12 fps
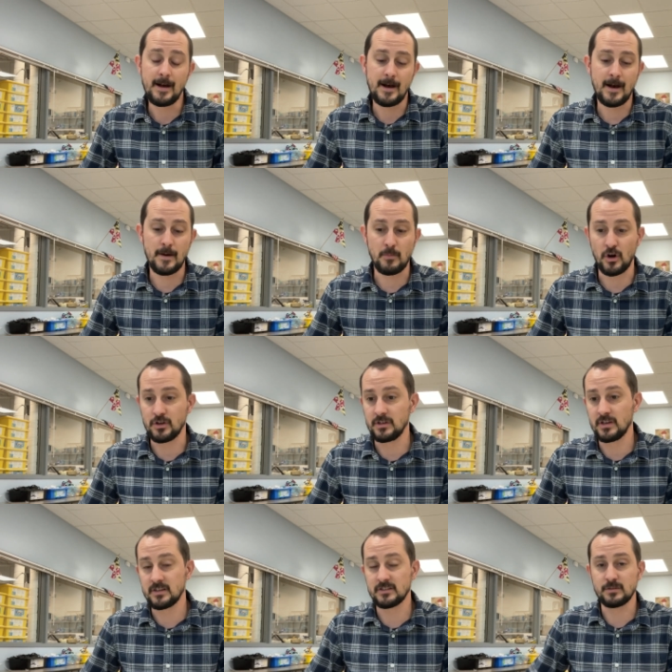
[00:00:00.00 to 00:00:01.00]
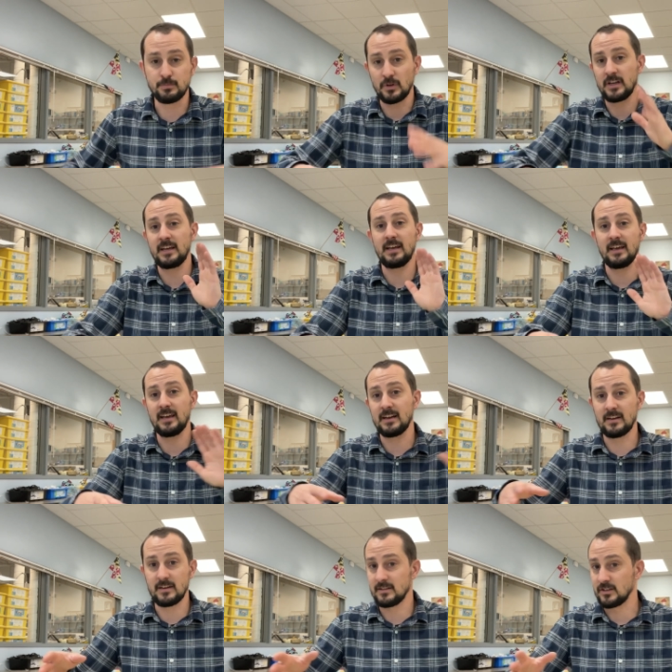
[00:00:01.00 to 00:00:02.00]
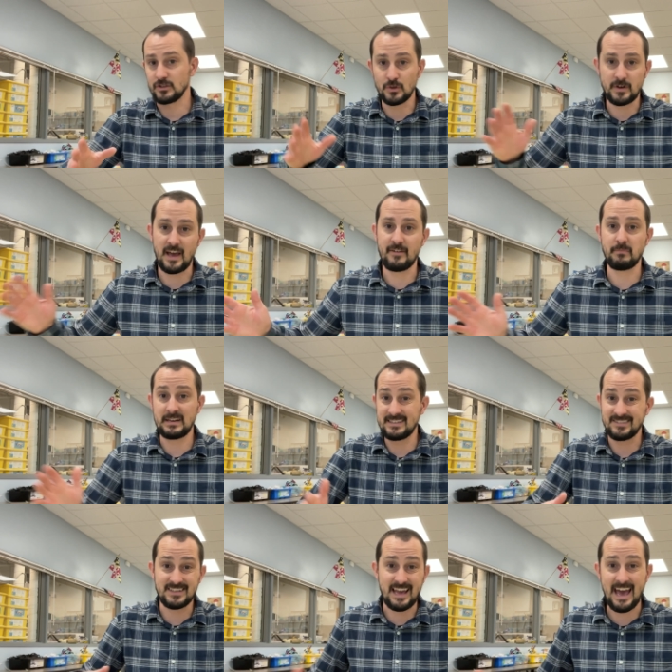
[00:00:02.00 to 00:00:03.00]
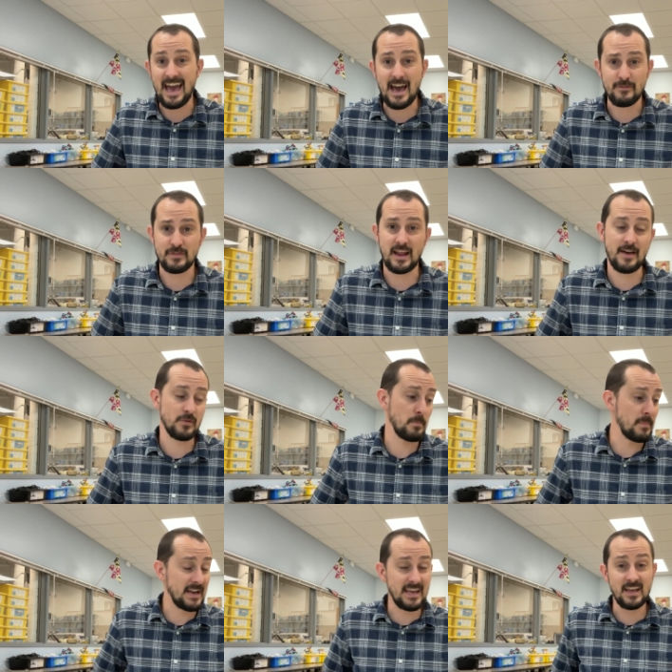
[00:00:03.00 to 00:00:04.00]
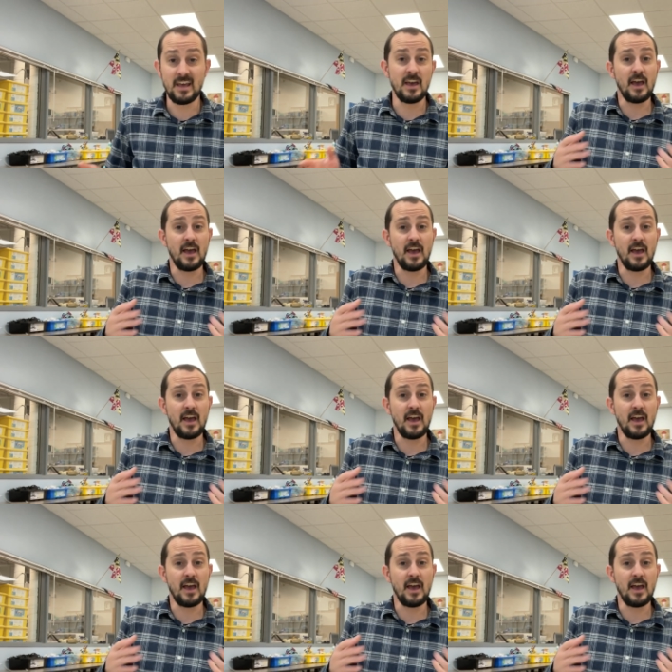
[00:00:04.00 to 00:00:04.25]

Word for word: Um, are you gonna split it in the two and a half minutes in half and have a minute